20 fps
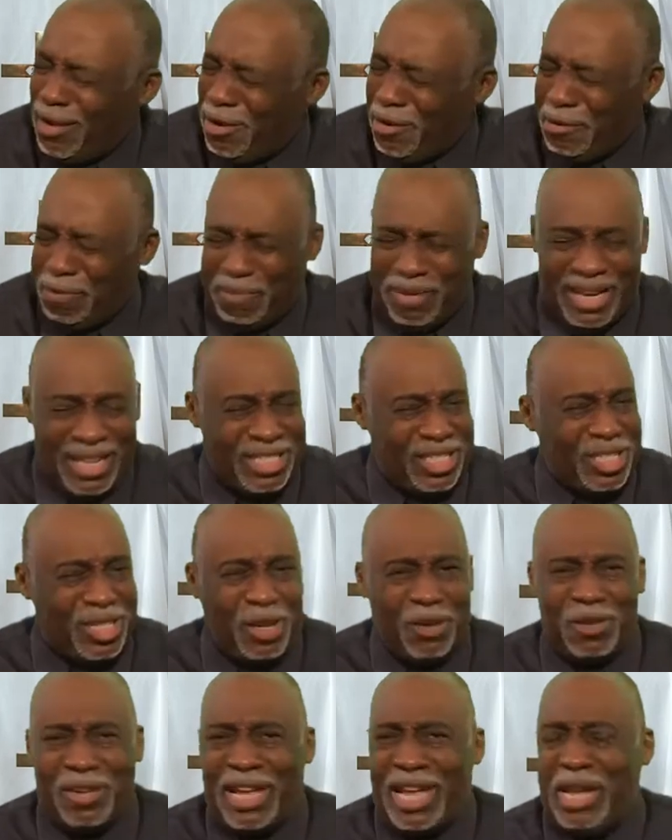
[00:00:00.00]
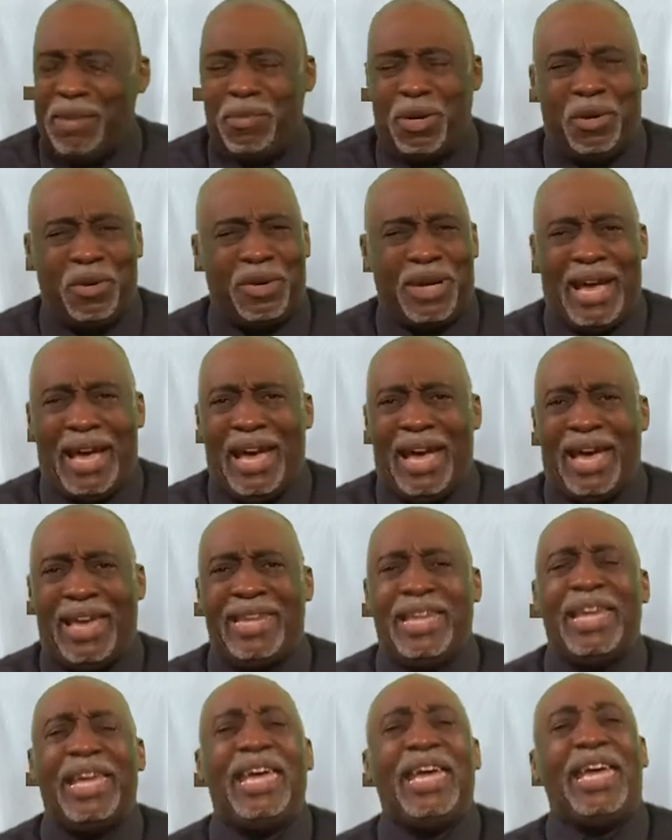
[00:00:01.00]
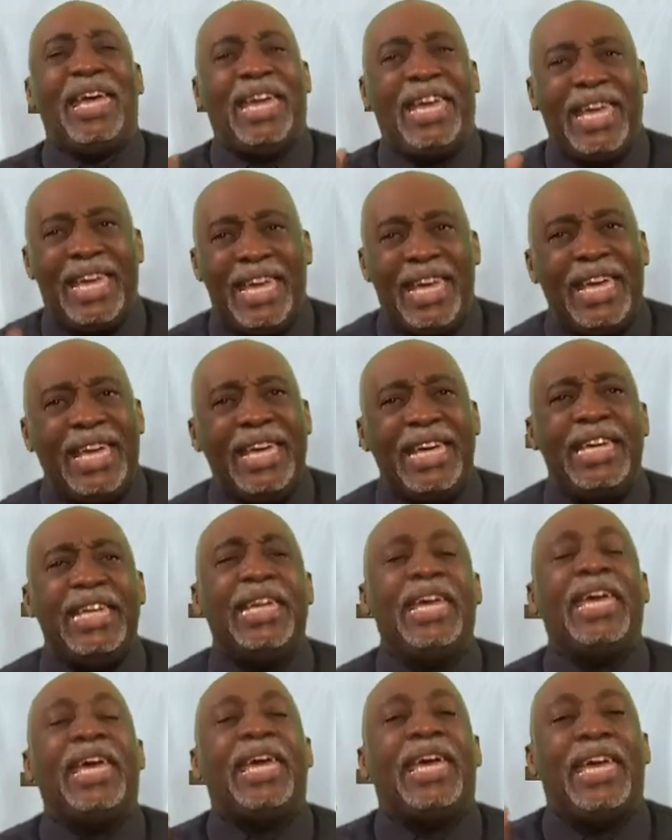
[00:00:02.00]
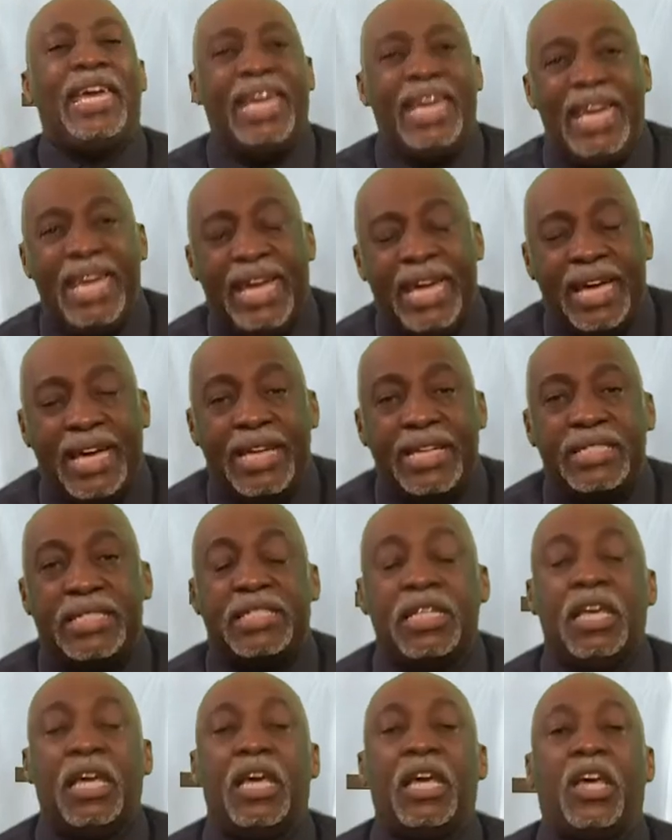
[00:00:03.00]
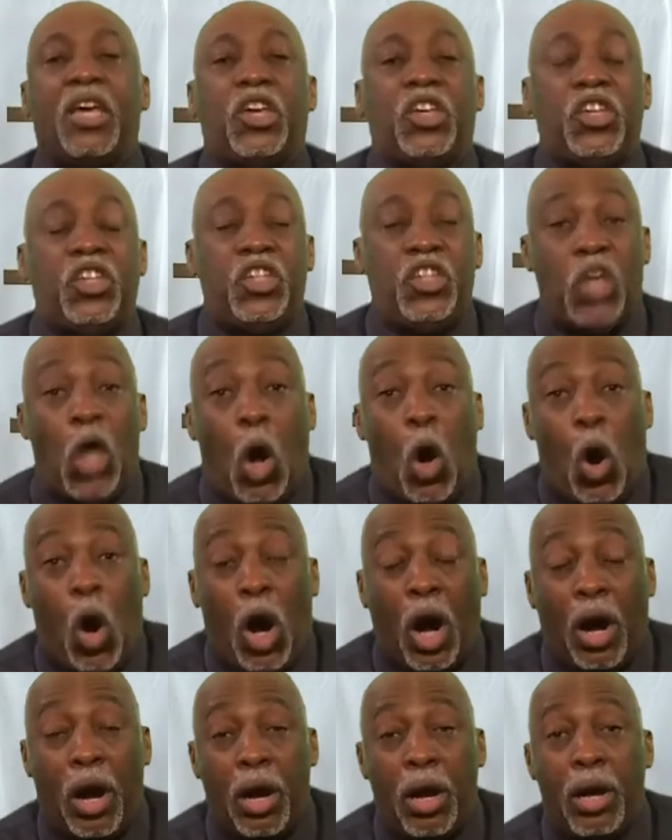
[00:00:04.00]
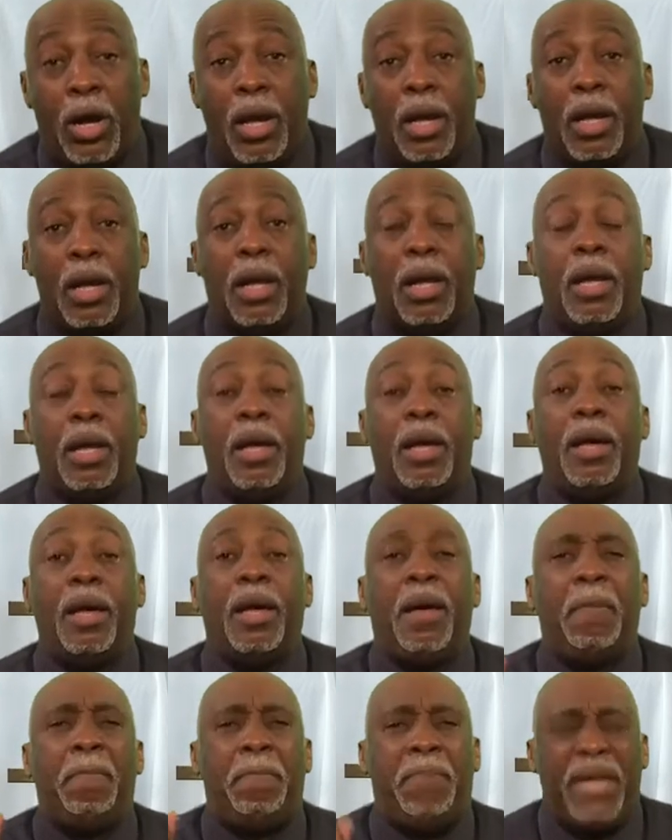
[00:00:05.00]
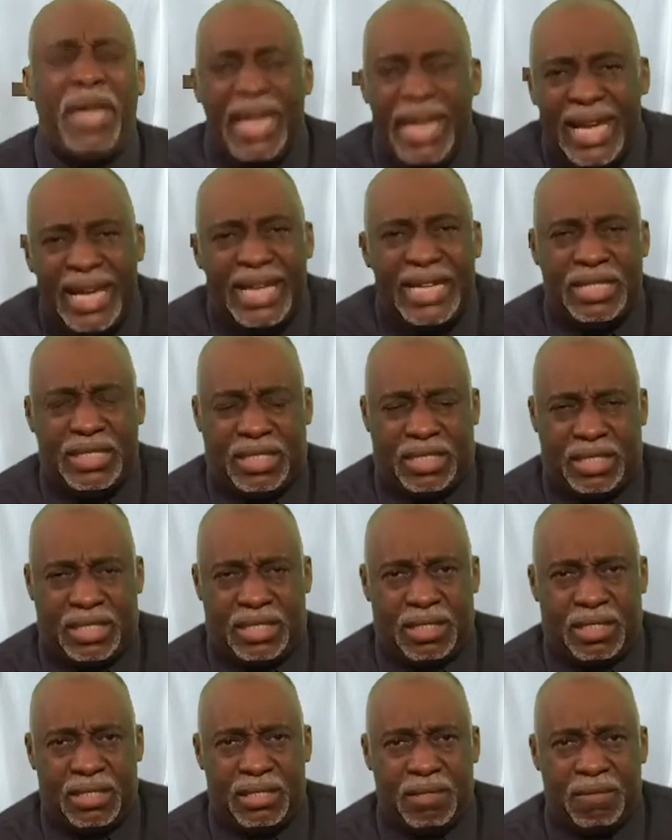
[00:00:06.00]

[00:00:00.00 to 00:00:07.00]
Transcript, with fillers: Oh, bless your name, oh God. He is your peace.